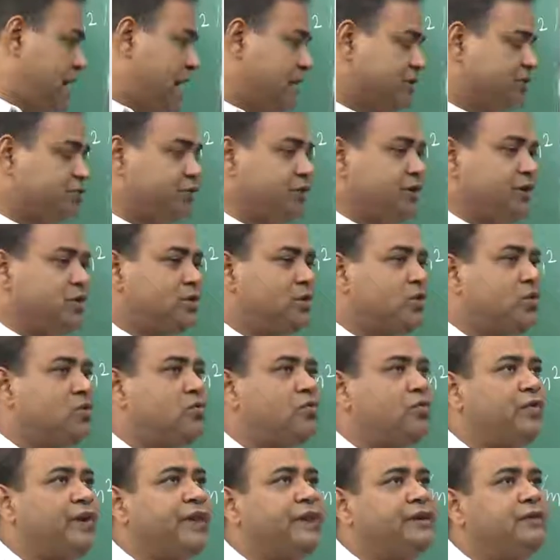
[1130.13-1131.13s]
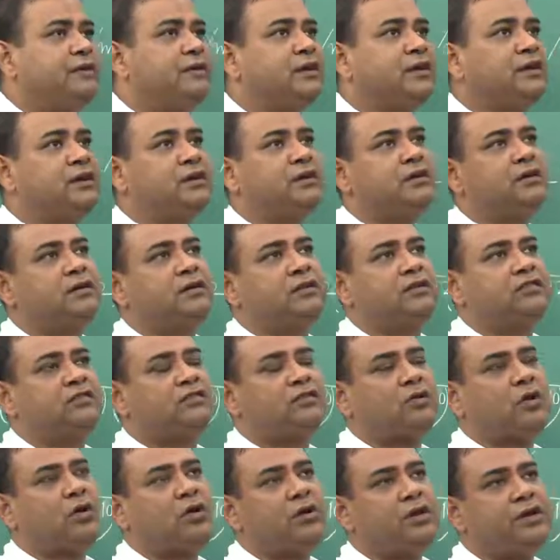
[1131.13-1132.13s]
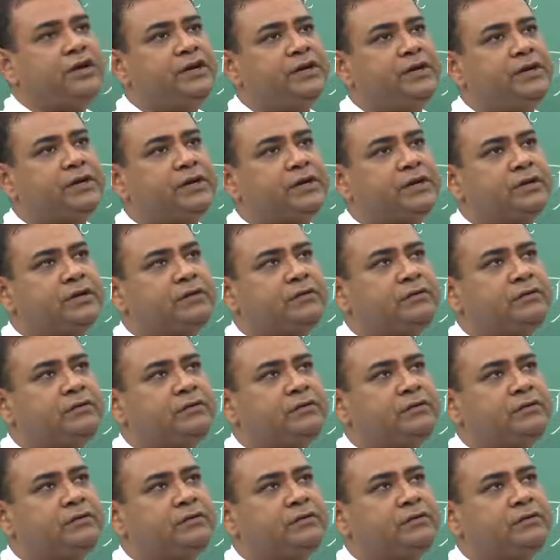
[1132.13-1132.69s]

as we know when solid